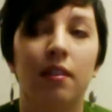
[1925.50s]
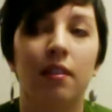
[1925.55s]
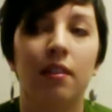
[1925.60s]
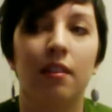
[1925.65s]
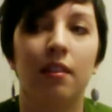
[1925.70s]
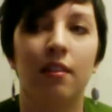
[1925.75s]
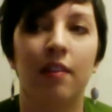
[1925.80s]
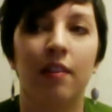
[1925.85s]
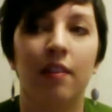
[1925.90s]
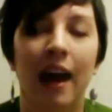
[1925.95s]

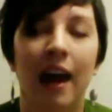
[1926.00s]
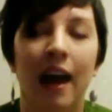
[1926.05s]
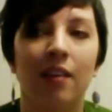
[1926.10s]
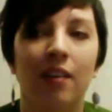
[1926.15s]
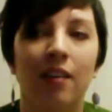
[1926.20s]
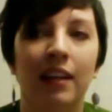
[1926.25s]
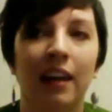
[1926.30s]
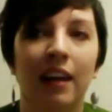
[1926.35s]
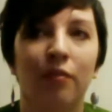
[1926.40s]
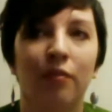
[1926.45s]
that
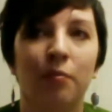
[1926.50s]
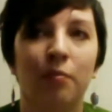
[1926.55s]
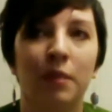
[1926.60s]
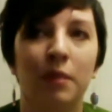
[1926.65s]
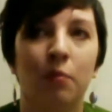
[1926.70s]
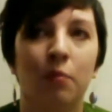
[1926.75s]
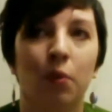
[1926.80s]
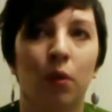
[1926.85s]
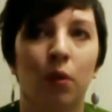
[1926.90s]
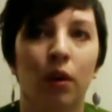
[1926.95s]
gave me
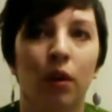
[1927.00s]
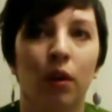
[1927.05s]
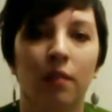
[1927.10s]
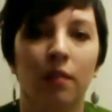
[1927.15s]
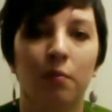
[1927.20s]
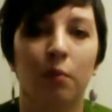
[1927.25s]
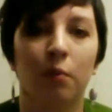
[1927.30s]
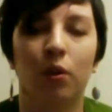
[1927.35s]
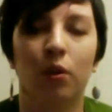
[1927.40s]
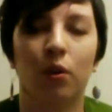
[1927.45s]

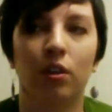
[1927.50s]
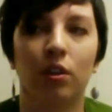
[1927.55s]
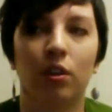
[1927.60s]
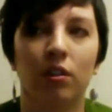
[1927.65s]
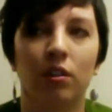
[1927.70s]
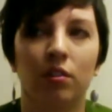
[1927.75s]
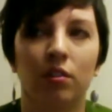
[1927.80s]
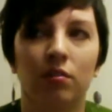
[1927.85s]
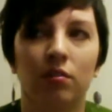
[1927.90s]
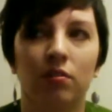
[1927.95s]
more
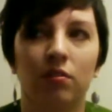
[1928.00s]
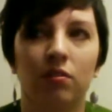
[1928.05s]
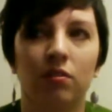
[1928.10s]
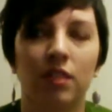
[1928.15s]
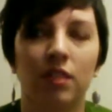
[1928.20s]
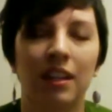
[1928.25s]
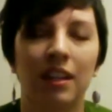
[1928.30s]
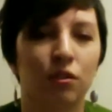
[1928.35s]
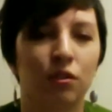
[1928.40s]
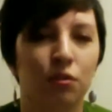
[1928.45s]

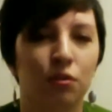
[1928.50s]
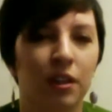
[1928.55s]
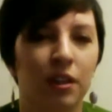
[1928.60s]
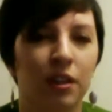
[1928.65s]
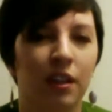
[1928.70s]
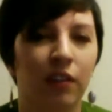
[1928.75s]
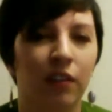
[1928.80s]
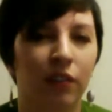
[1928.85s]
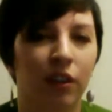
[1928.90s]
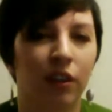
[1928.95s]

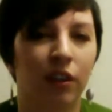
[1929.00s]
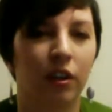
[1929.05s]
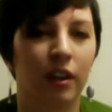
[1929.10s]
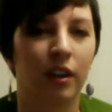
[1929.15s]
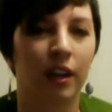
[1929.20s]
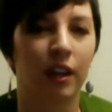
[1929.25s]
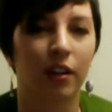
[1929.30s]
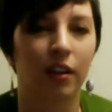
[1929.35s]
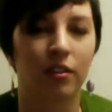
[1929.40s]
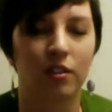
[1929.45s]
intrigue for her
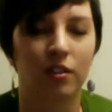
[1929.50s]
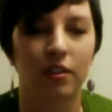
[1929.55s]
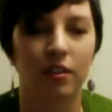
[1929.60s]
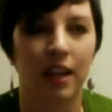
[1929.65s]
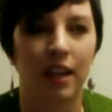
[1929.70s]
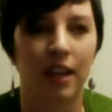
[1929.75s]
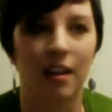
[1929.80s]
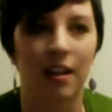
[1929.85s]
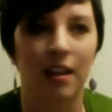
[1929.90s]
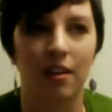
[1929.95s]
character than
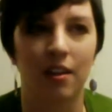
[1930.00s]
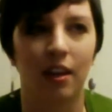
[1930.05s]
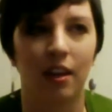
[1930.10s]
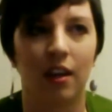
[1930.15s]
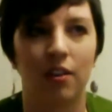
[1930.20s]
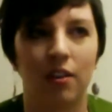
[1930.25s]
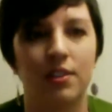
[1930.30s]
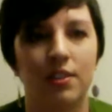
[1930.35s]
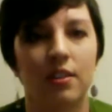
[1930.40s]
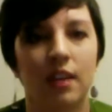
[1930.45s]
anything
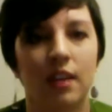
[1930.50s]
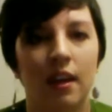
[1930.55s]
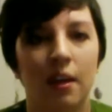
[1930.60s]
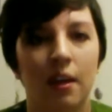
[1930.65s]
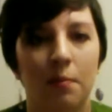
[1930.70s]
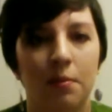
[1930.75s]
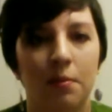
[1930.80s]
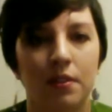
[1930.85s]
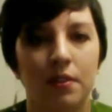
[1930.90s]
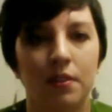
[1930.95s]
else in that
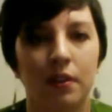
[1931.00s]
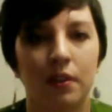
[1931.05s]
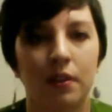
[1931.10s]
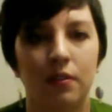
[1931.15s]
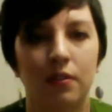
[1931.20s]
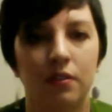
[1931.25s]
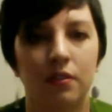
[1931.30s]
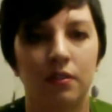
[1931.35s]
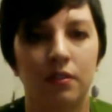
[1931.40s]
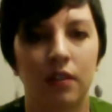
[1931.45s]
episode
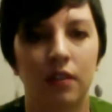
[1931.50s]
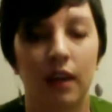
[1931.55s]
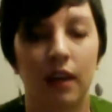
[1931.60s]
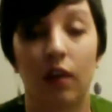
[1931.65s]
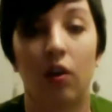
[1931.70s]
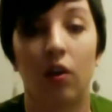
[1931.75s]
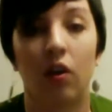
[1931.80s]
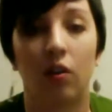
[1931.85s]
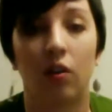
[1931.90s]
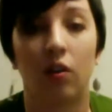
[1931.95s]
at
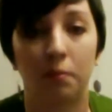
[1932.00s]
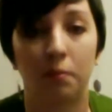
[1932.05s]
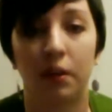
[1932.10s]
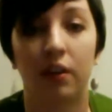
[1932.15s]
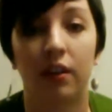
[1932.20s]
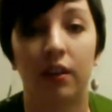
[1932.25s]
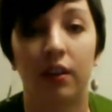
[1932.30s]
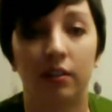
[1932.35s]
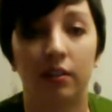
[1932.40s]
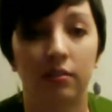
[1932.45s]
all,
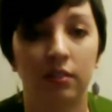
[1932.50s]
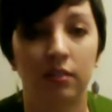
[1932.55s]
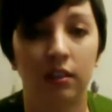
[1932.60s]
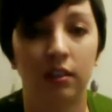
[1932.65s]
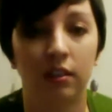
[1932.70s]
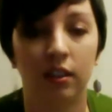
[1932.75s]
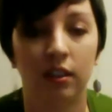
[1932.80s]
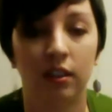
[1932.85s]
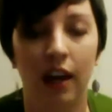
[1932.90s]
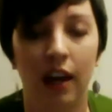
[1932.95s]
period.
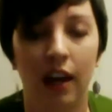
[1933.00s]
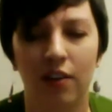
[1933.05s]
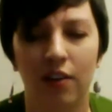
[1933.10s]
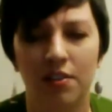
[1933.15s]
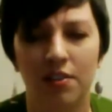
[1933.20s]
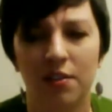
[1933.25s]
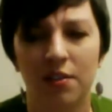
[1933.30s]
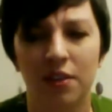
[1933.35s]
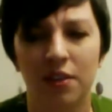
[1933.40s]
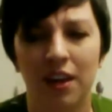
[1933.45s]
I
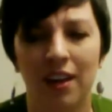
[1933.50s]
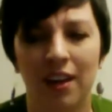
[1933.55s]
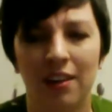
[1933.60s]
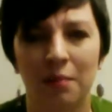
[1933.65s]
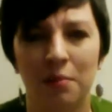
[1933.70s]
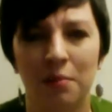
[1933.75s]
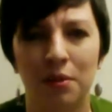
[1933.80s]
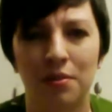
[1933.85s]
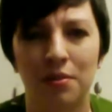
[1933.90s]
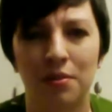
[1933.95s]
also thought the
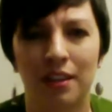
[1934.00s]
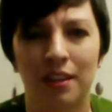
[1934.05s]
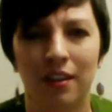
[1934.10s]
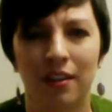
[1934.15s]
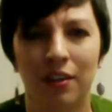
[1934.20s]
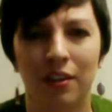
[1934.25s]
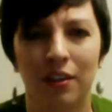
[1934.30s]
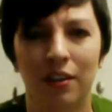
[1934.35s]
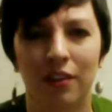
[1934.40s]
music could have